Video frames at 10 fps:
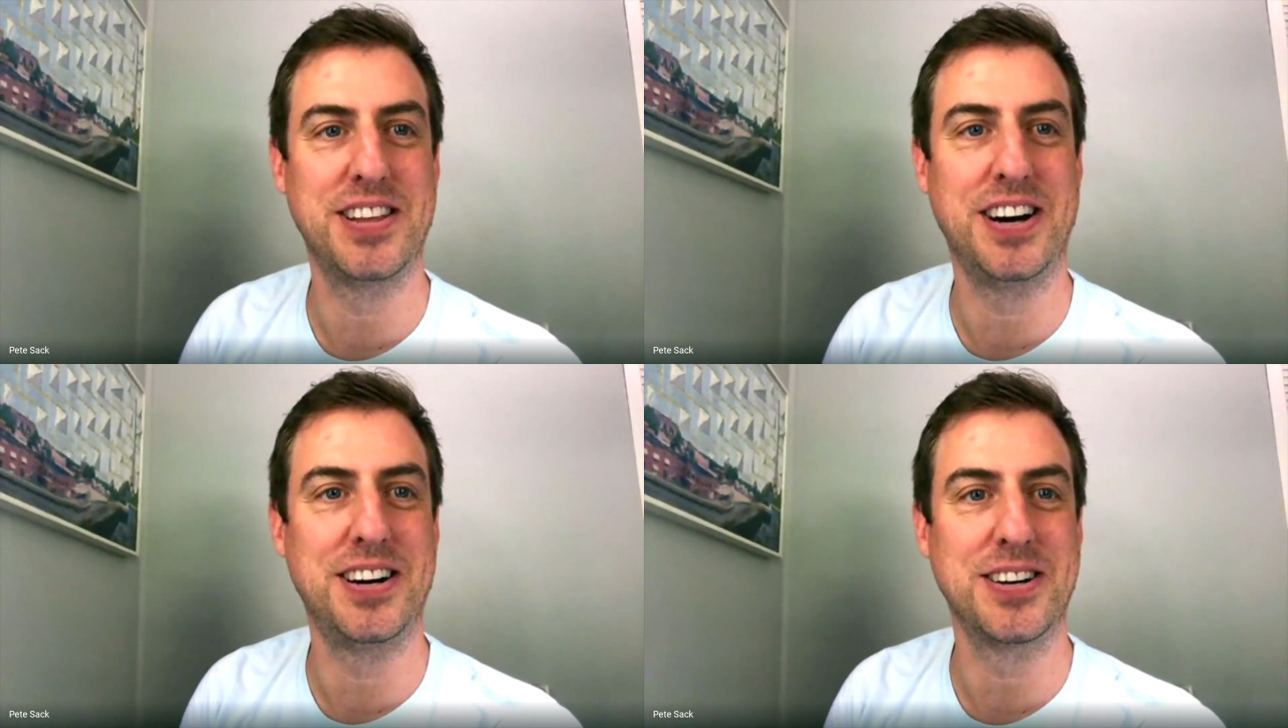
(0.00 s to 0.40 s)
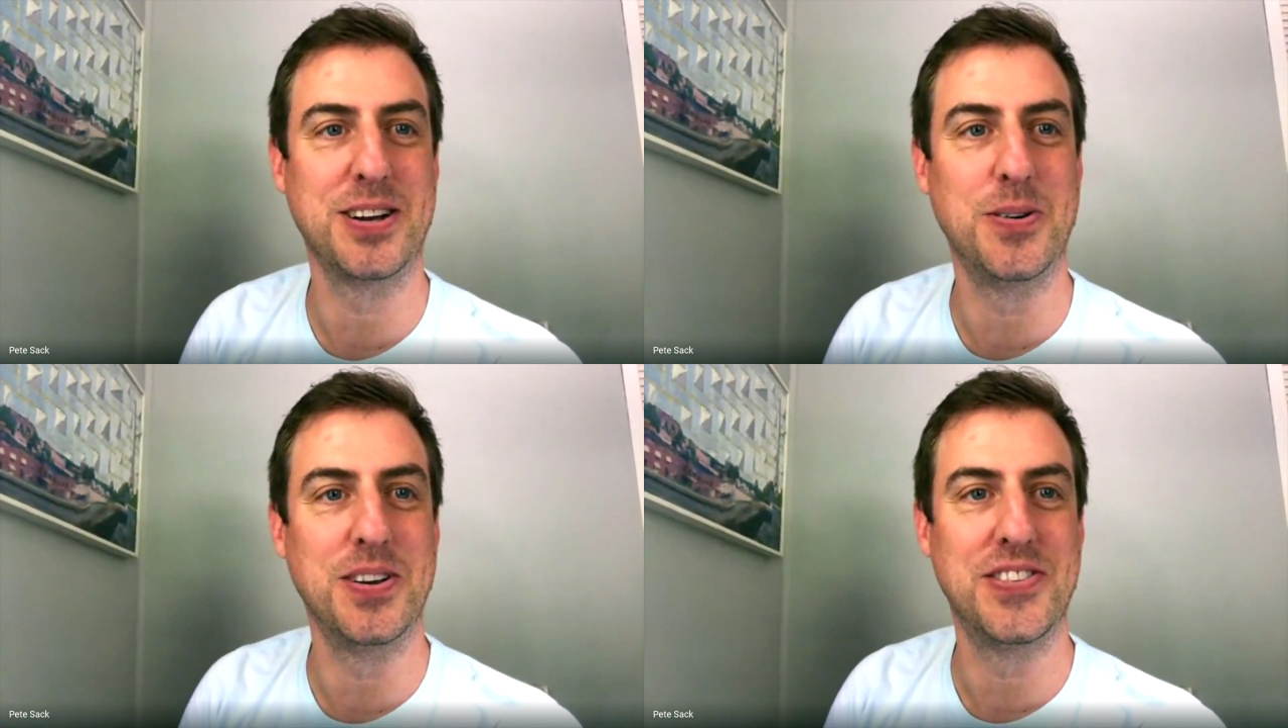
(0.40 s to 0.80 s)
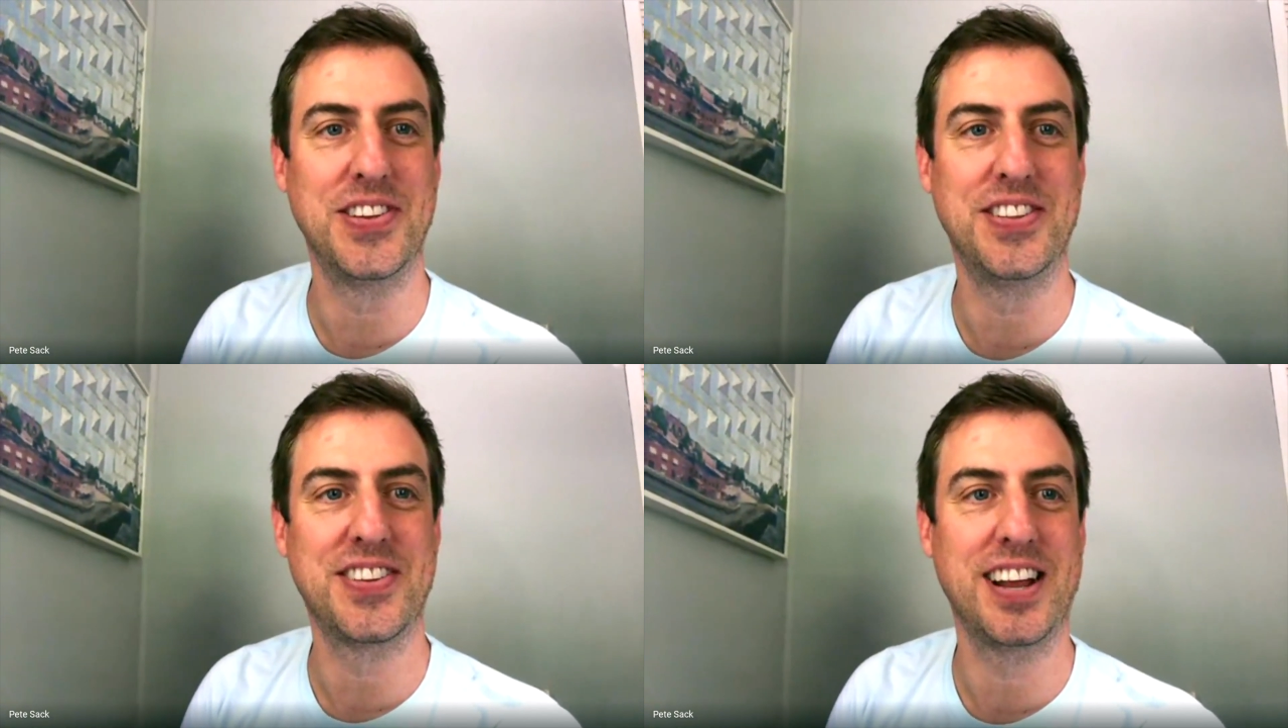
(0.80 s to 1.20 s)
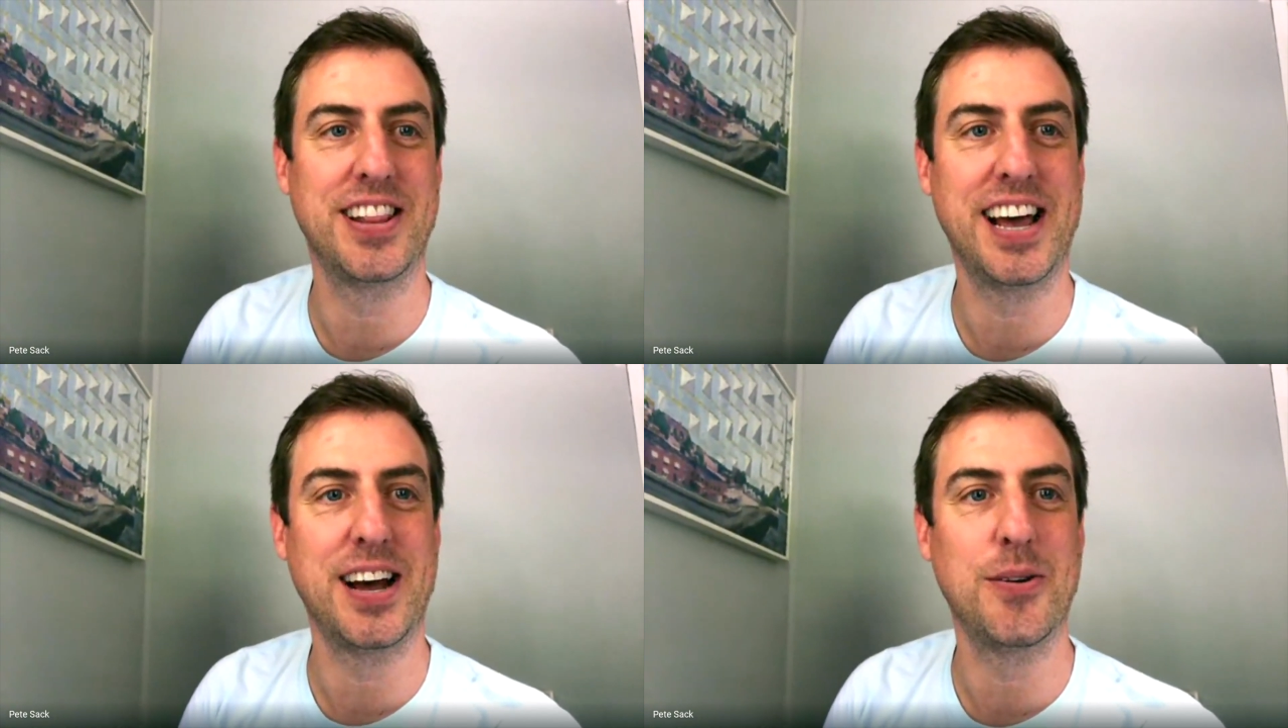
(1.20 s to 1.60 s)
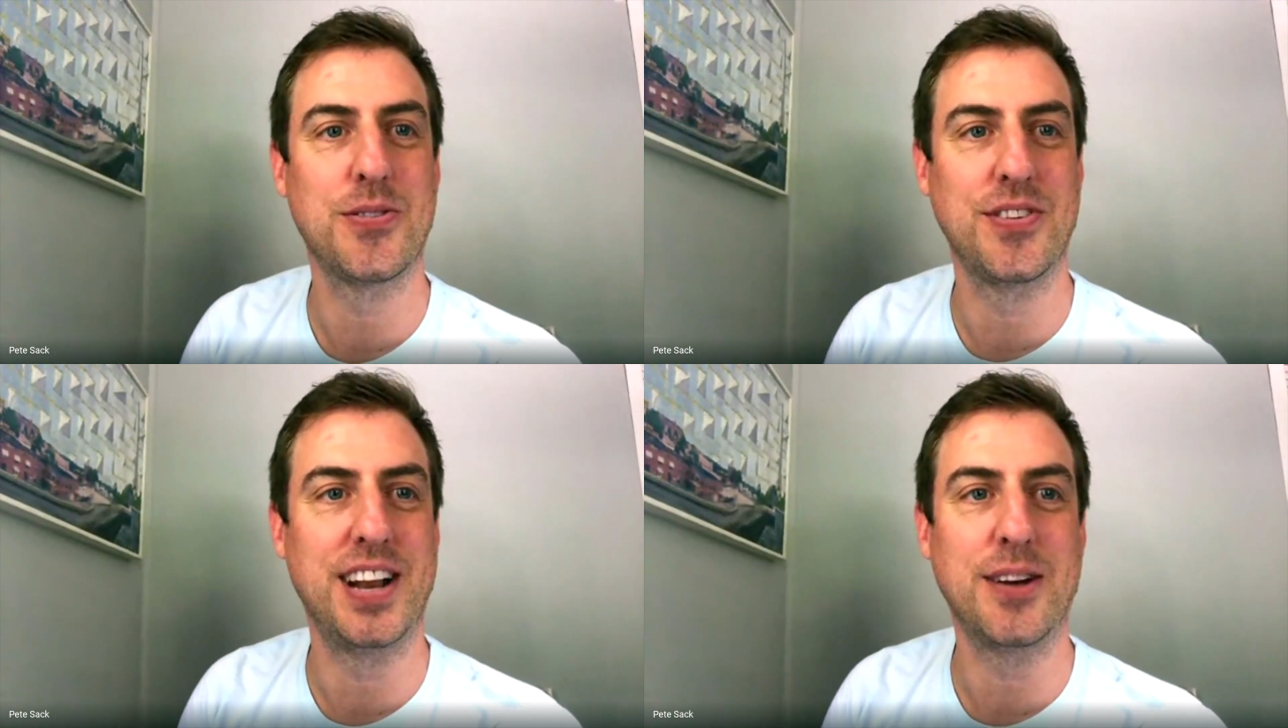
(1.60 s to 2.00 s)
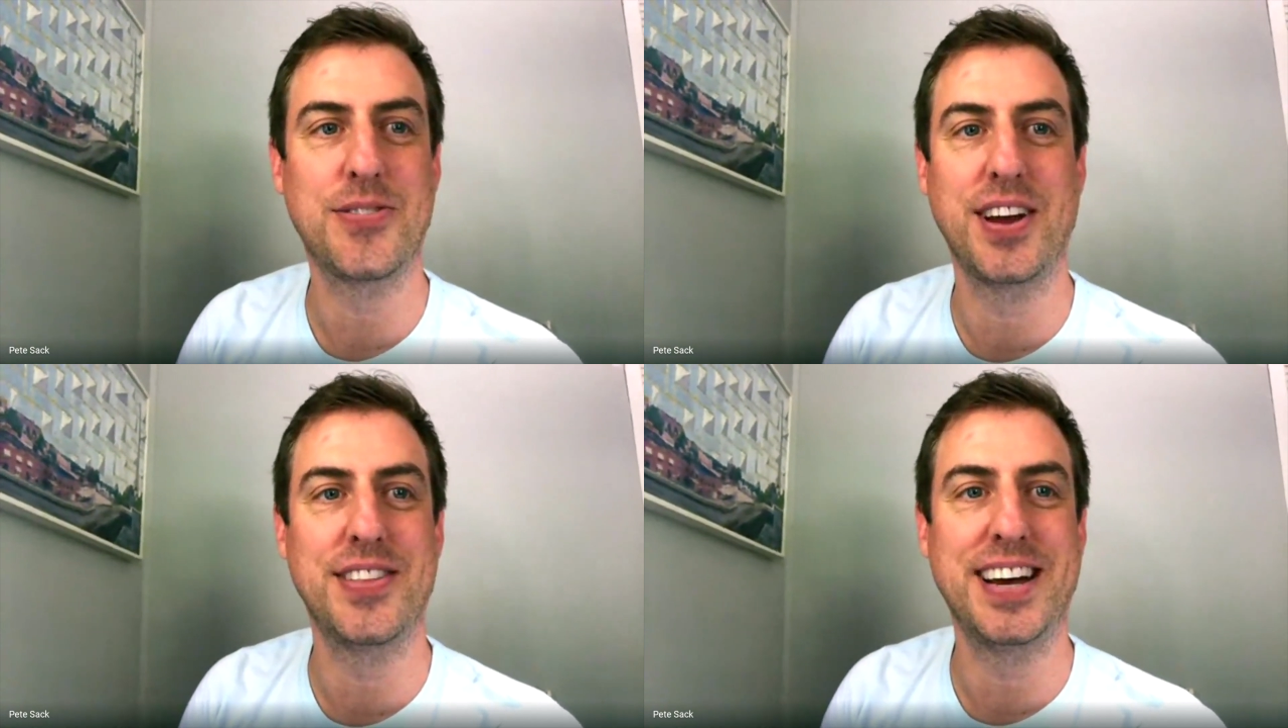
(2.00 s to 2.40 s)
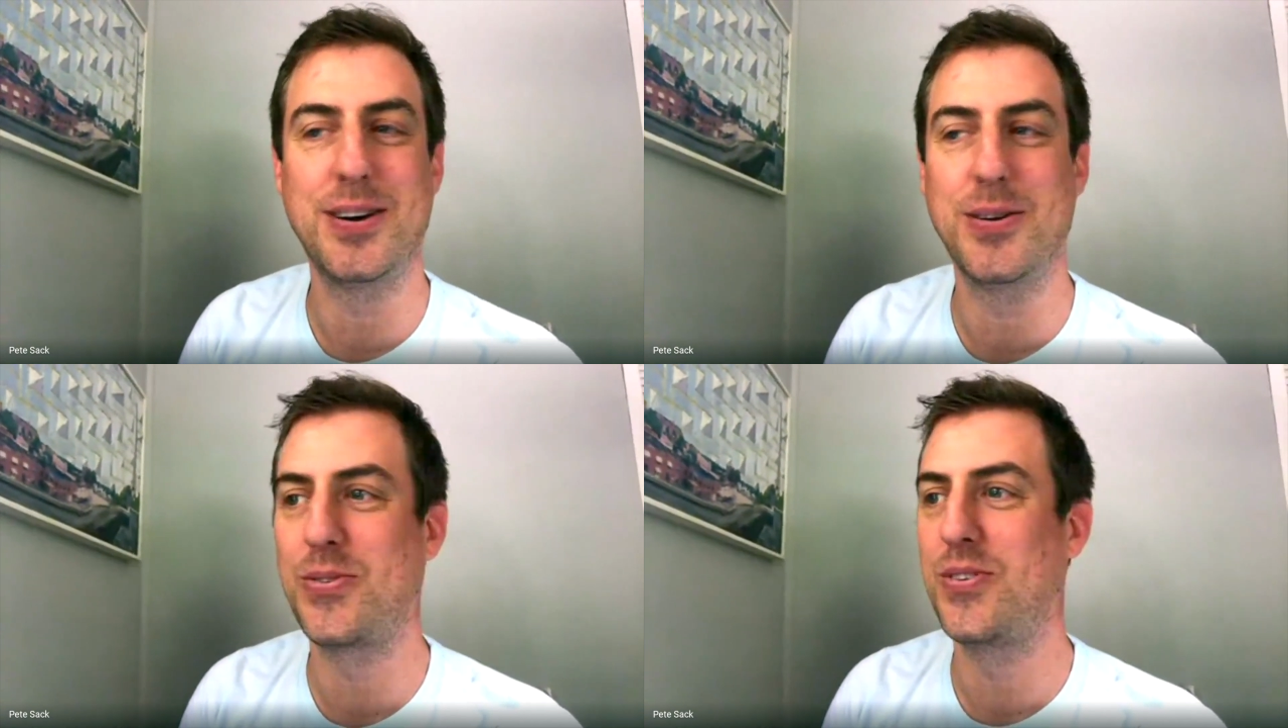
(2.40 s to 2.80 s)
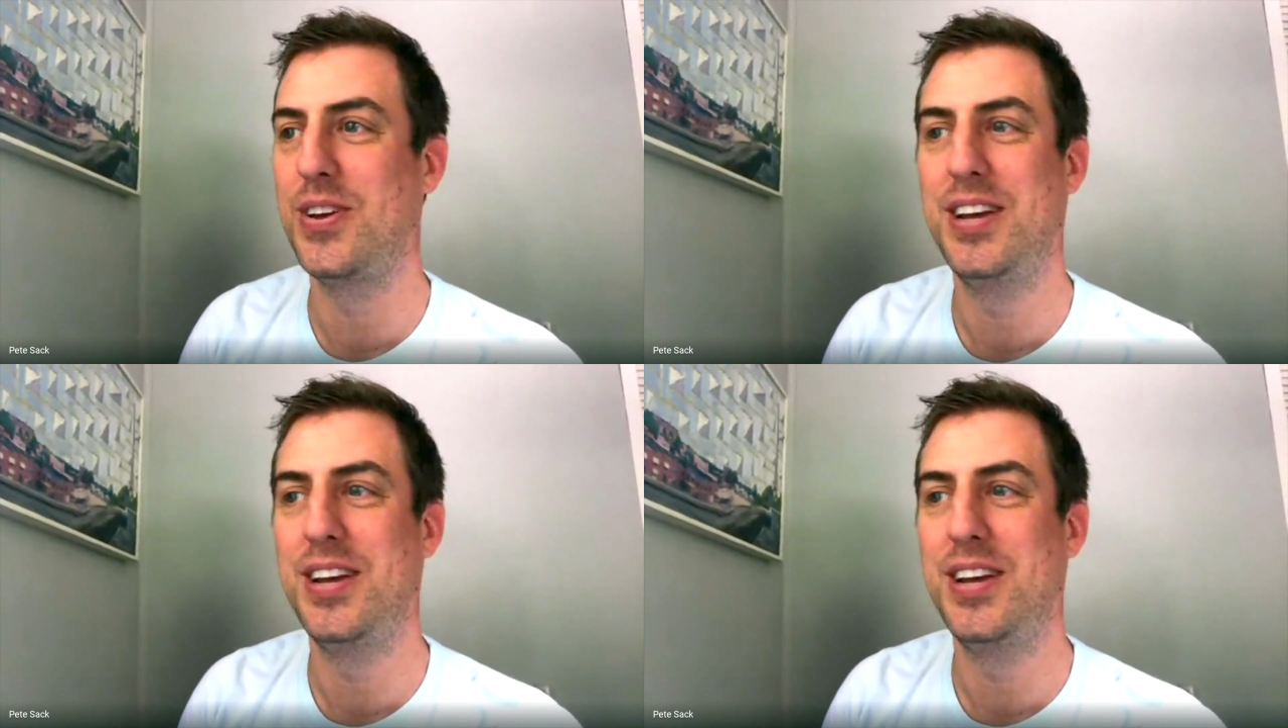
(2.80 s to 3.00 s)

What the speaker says: the ongoings inside the house and outside the house.